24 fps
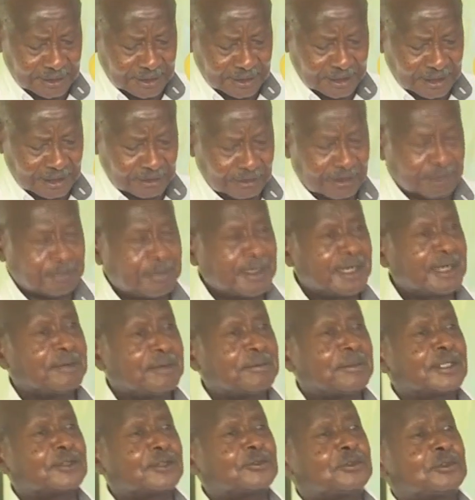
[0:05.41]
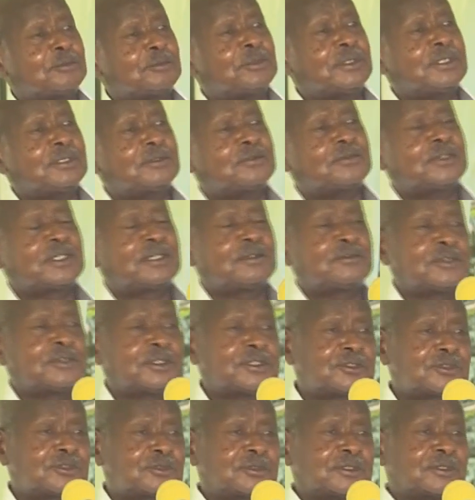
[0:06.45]
our parliament for being very, very
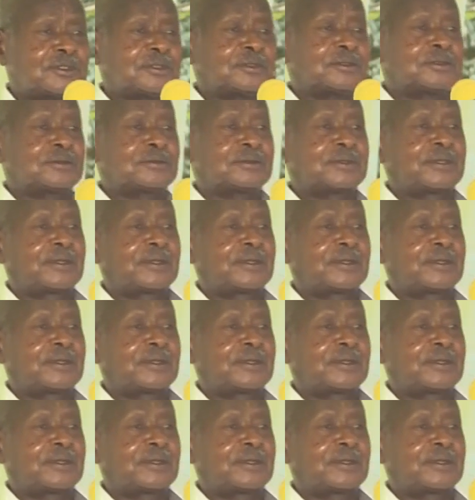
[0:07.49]
strong.